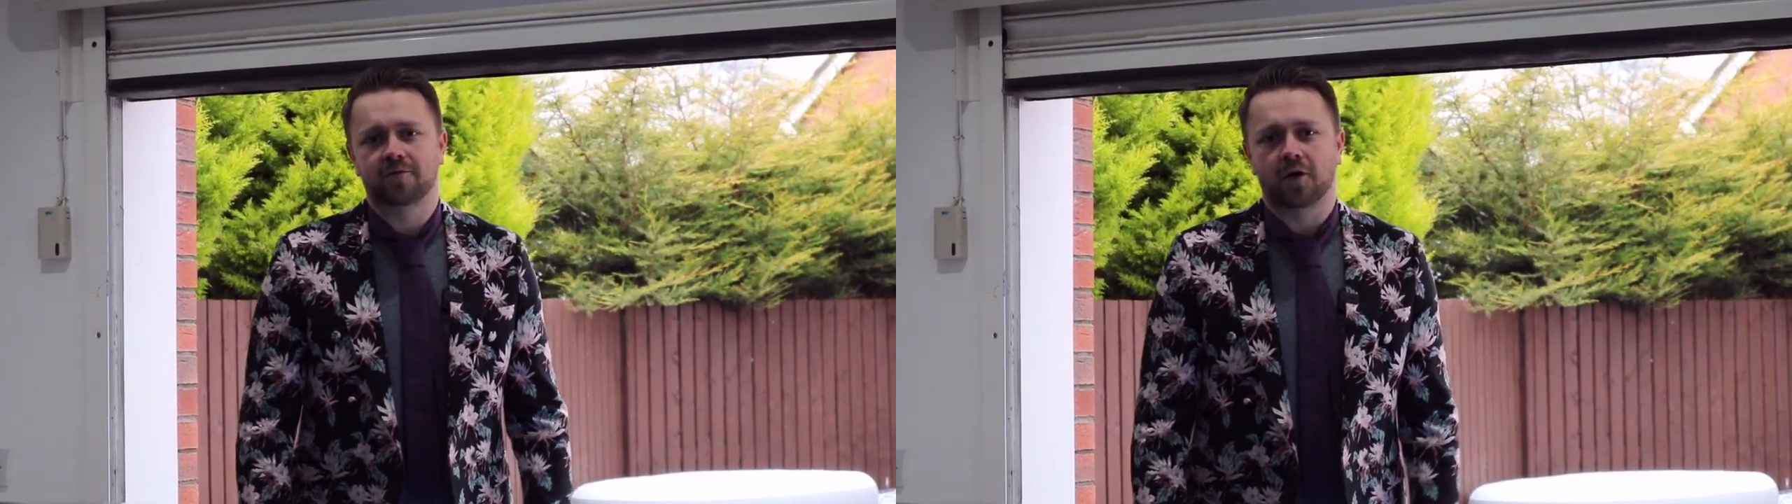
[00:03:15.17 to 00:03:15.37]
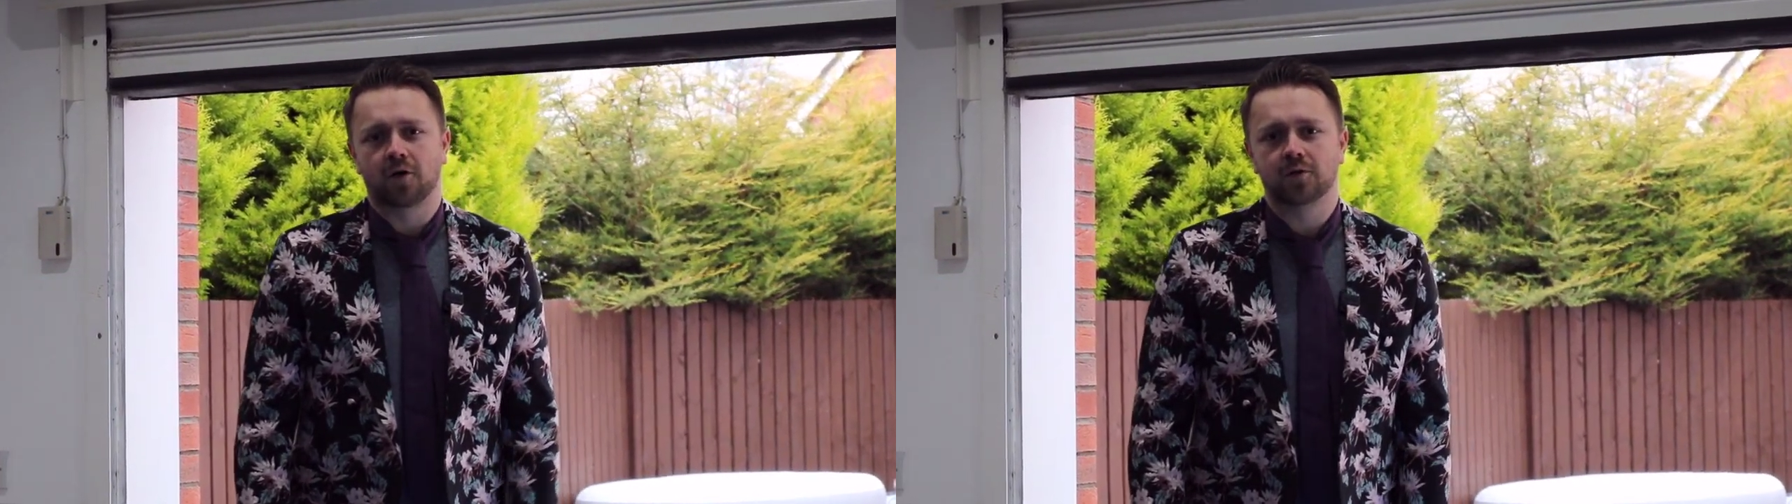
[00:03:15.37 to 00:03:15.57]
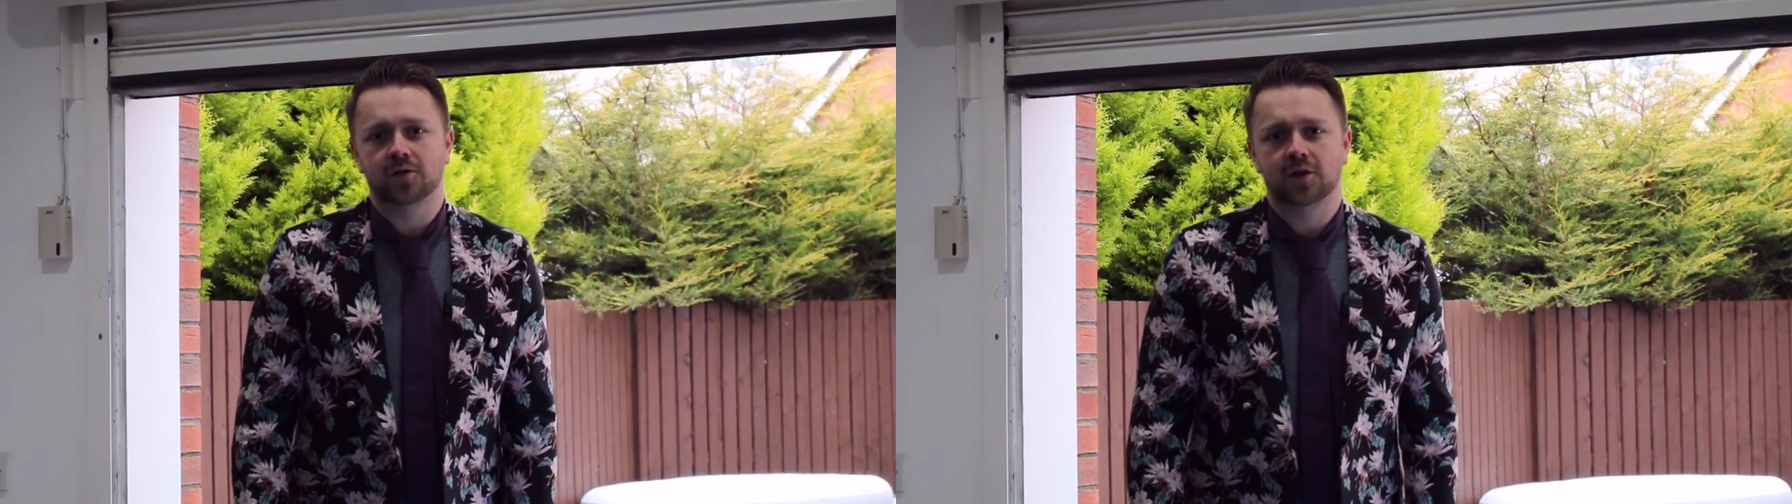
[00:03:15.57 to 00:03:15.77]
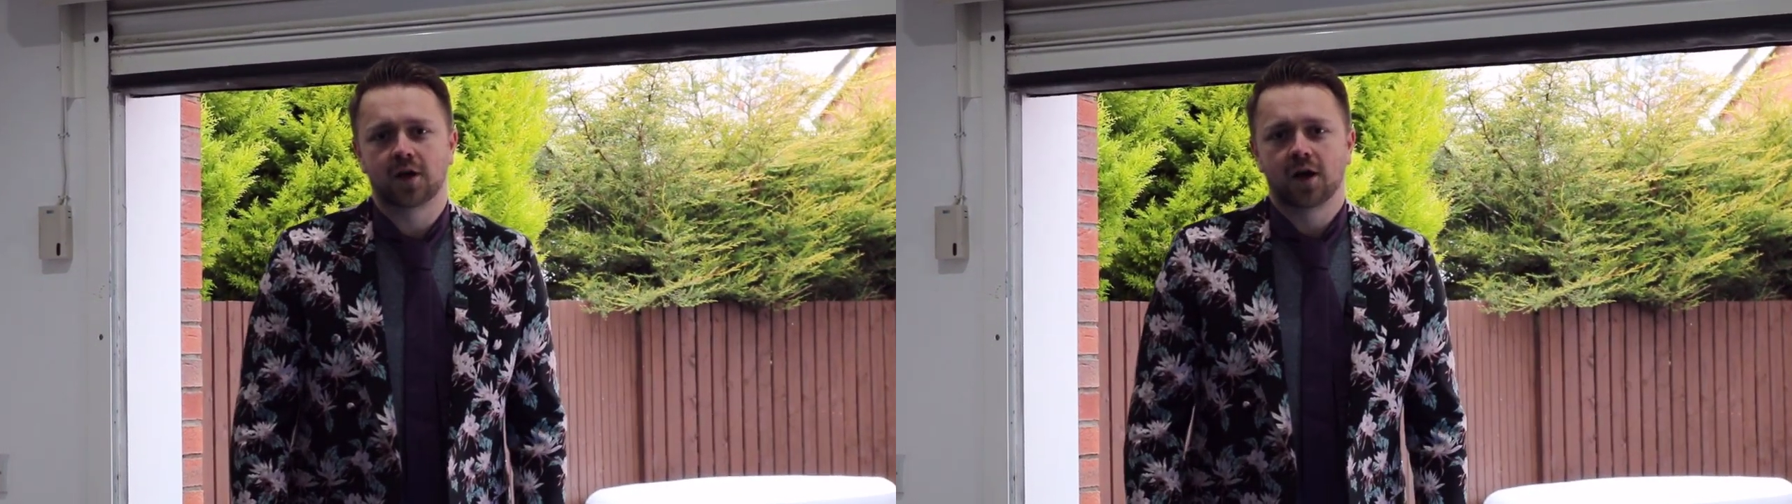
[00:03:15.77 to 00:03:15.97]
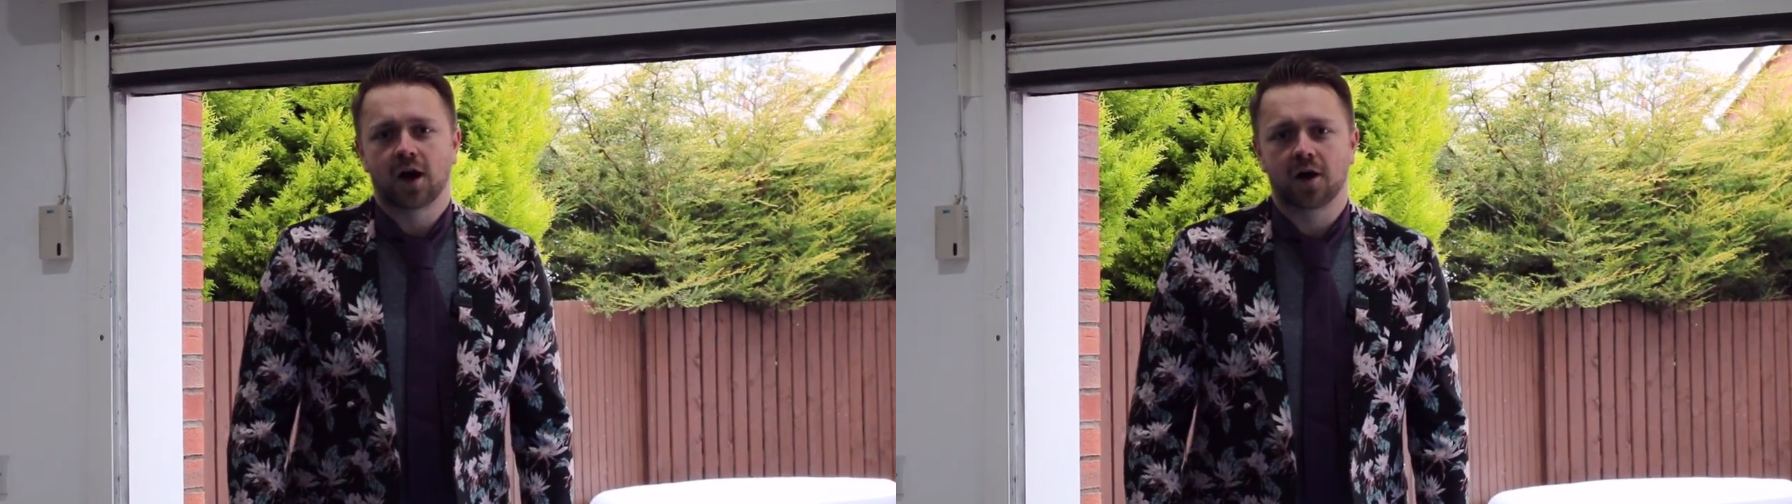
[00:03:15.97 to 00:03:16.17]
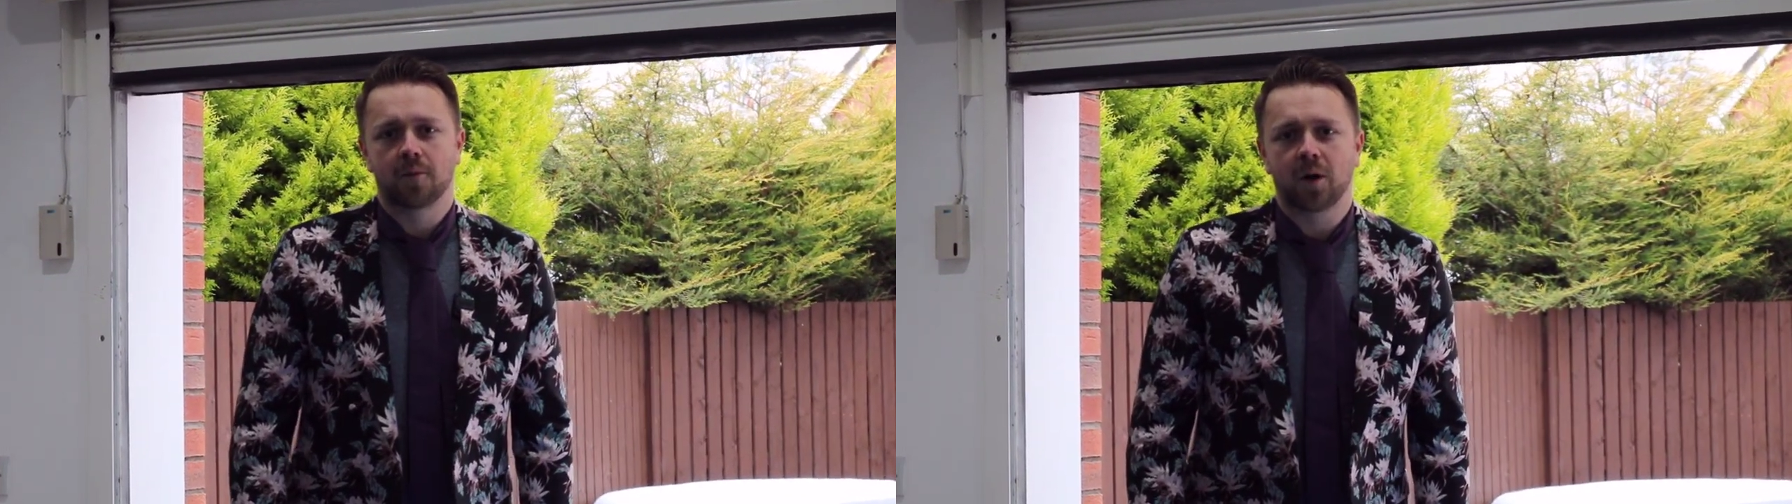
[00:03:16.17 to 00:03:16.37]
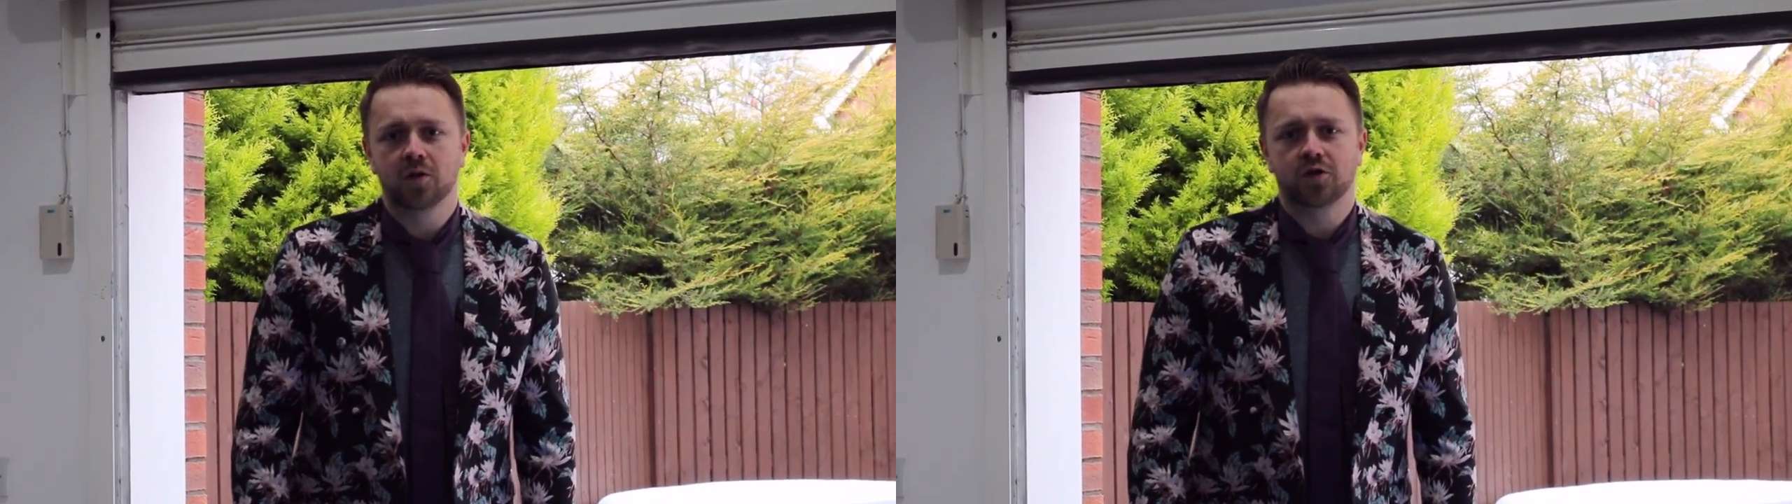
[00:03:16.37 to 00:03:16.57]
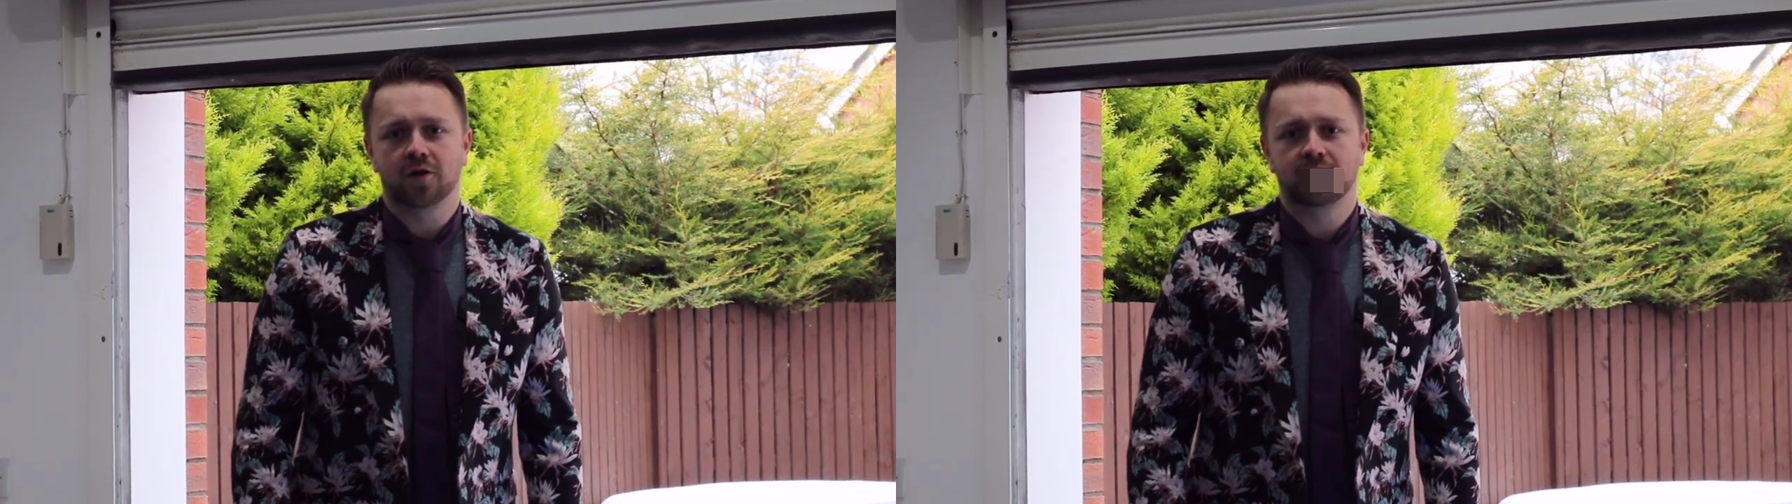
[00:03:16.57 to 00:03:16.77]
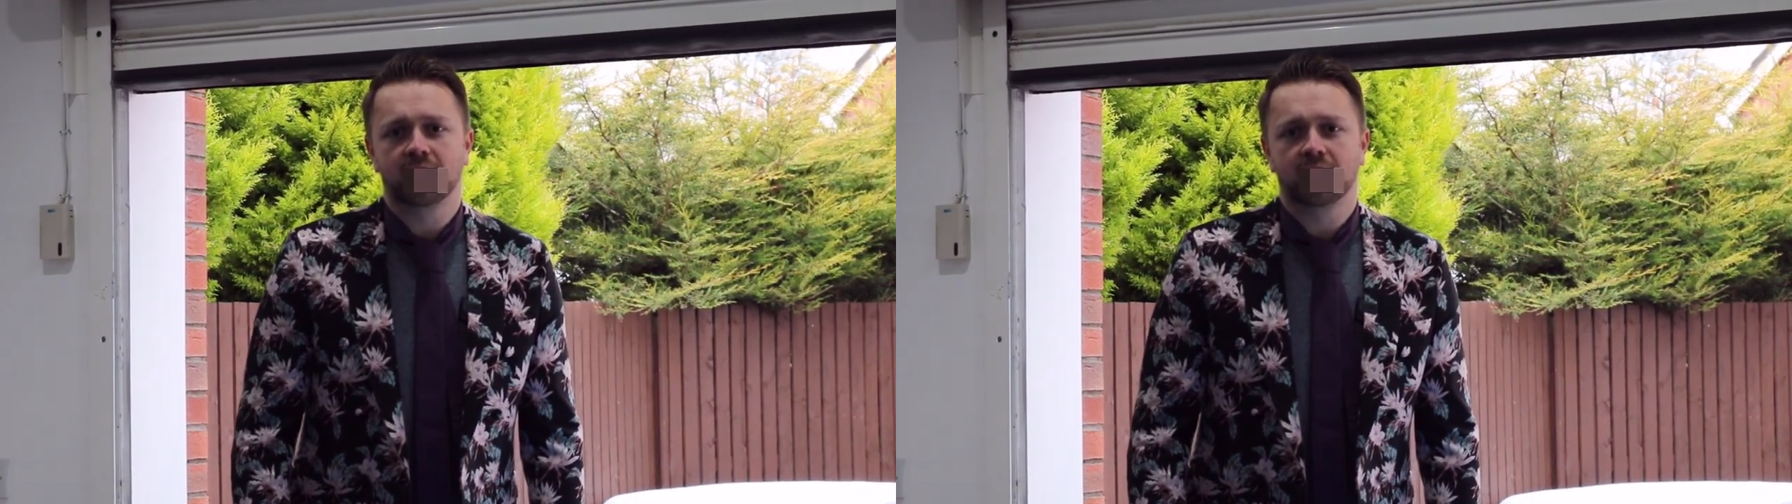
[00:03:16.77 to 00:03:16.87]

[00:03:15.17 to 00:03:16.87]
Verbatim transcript: faults are a bunch of